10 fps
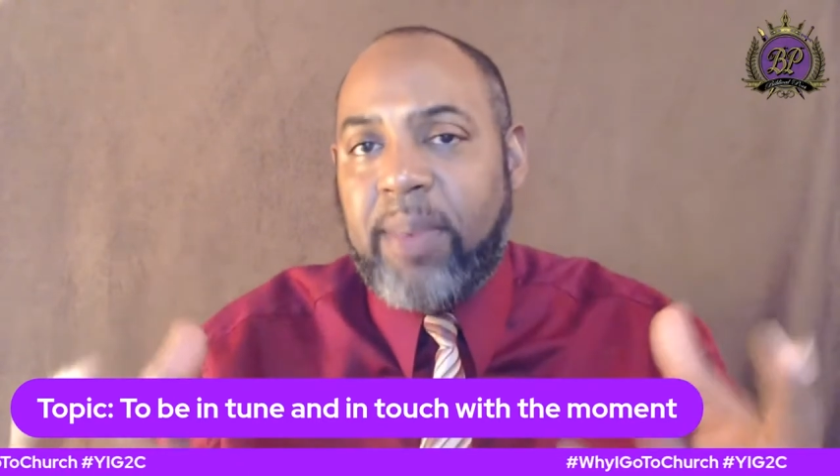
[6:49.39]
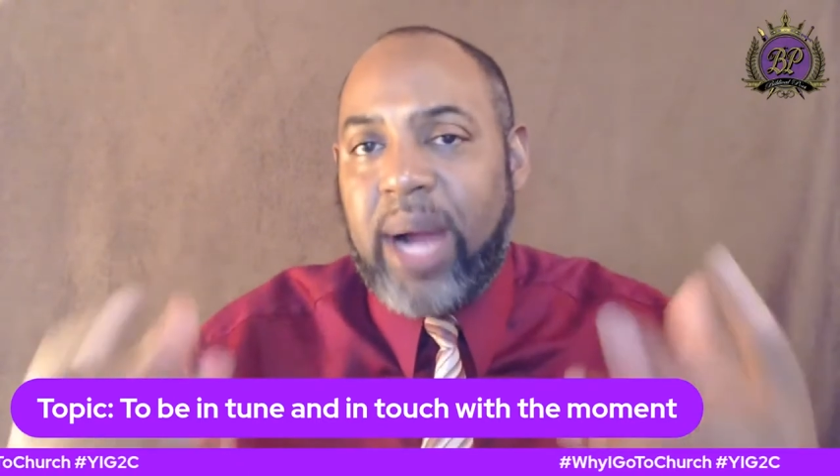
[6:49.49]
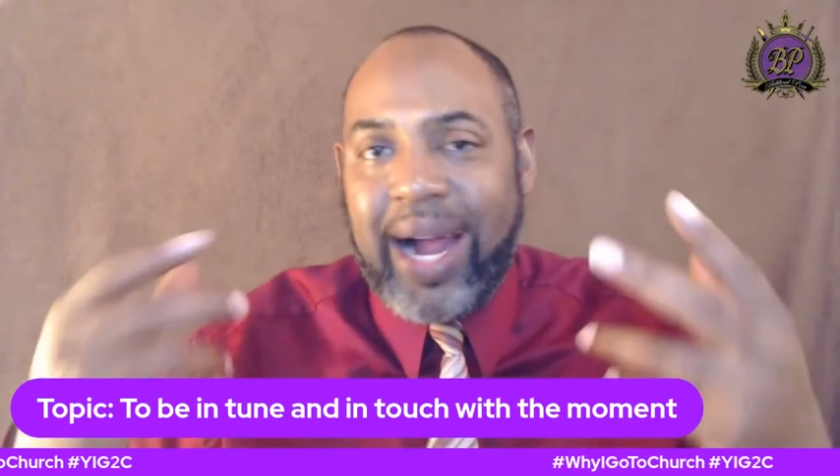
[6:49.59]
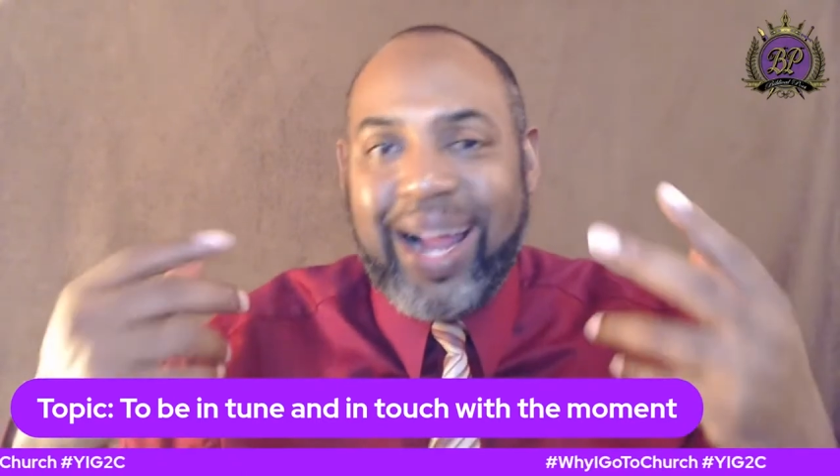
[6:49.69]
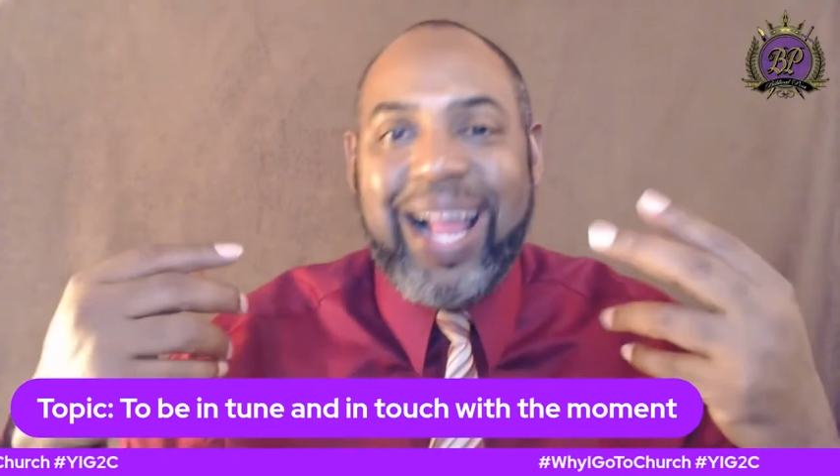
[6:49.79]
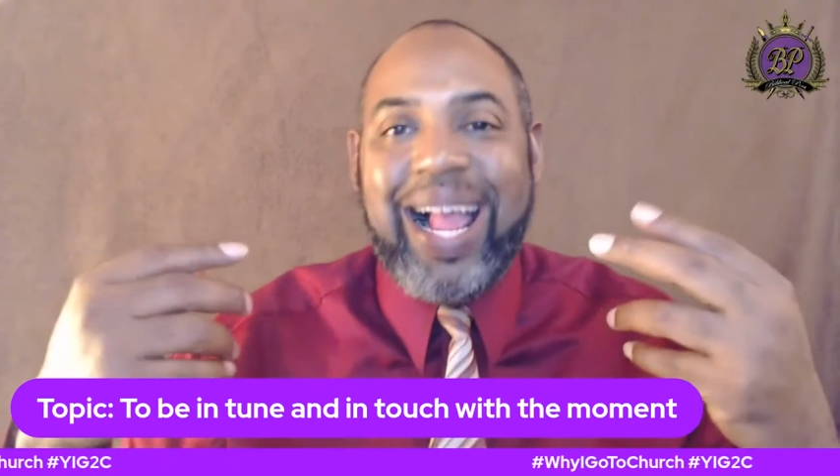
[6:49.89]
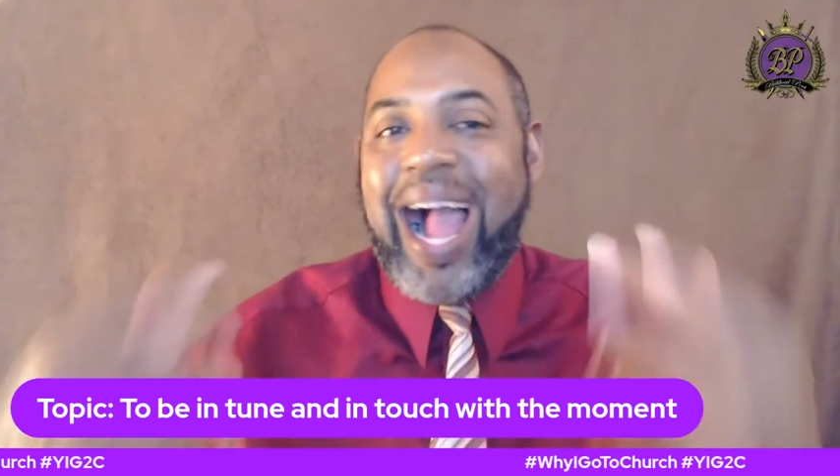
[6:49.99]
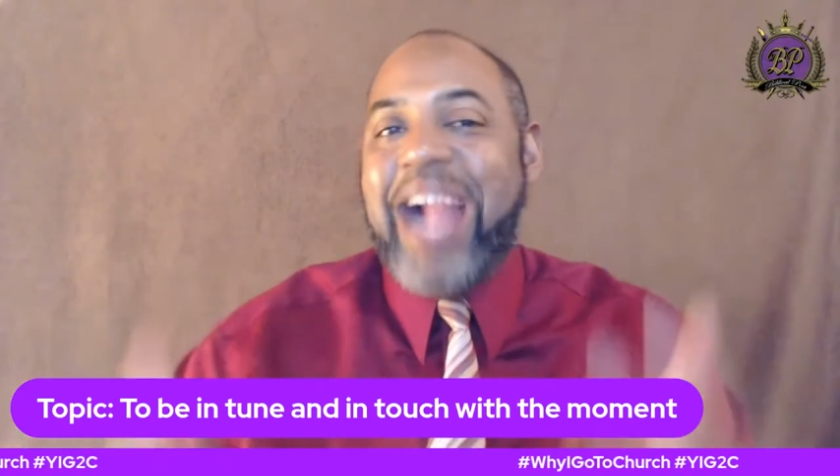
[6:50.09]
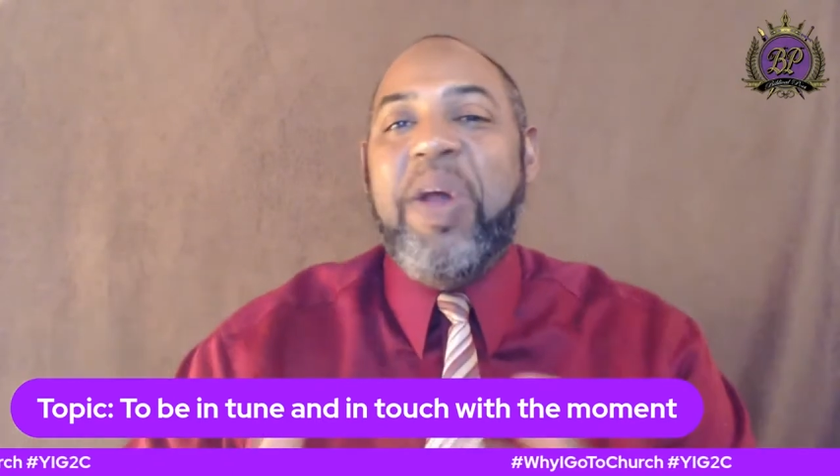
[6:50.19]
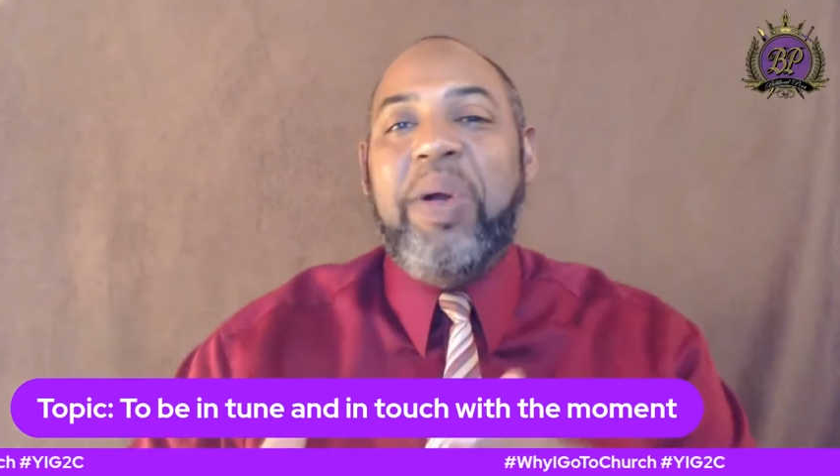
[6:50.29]
I
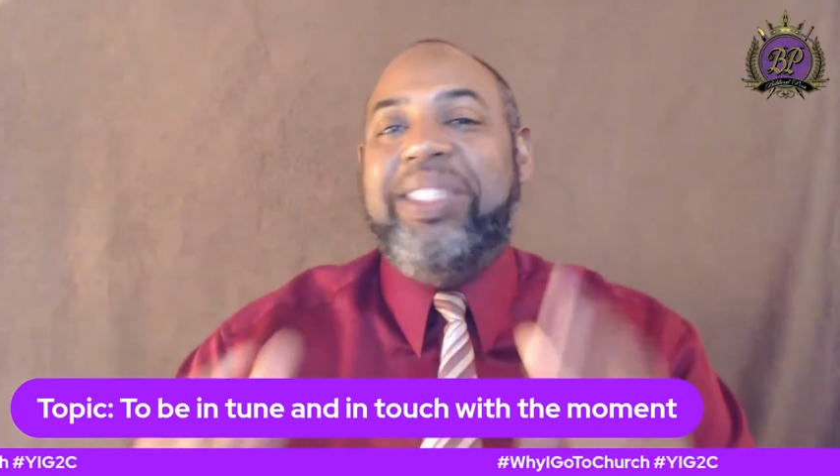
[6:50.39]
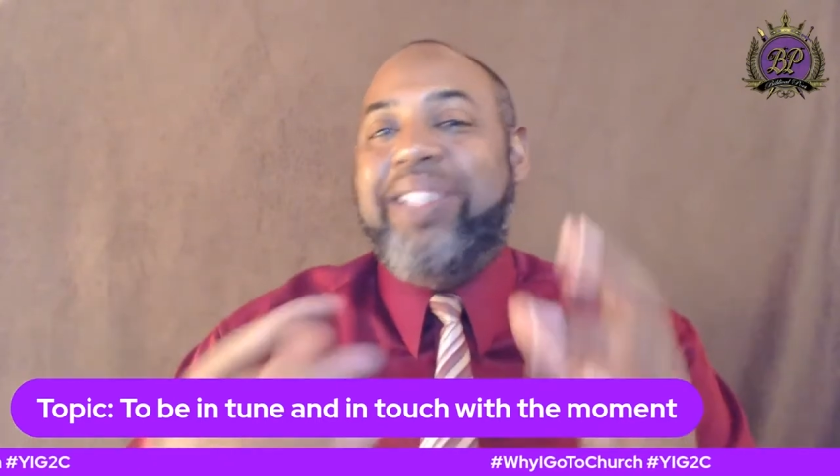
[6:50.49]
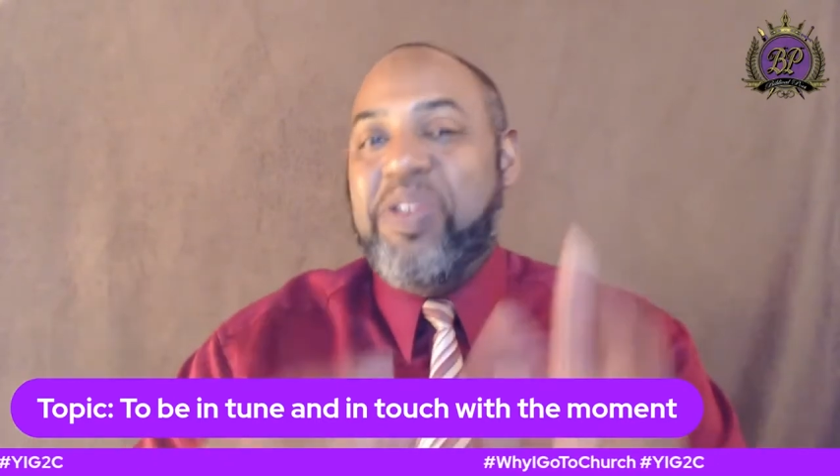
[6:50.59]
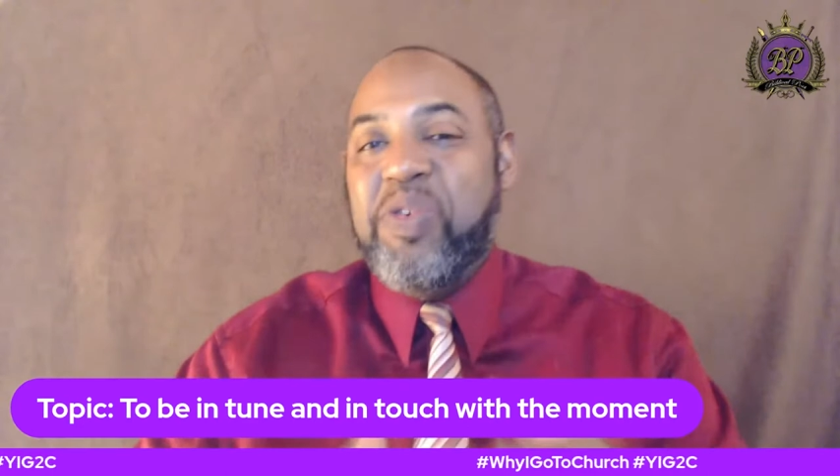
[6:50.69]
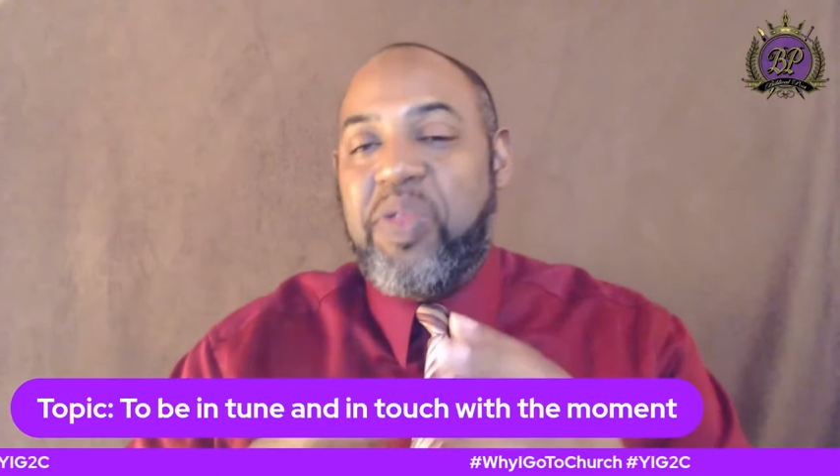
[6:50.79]
I noticed the new